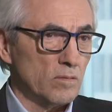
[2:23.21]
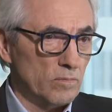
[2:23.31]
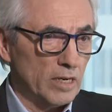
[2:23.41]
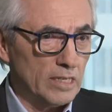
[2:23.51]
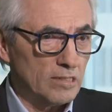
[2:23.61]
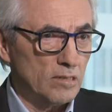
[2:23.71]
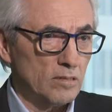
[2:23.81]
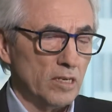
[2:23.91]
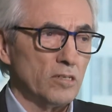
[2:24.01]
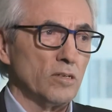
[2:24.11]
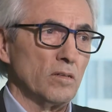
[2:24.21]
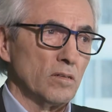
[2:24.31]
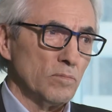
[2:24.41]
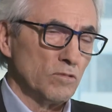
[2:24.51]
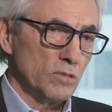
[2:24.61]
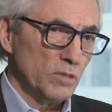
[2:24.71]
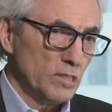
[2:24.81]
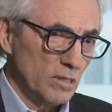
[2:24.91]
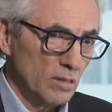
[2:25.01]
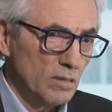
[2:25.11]
reconciliation, the most
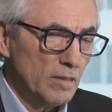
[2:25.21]
recent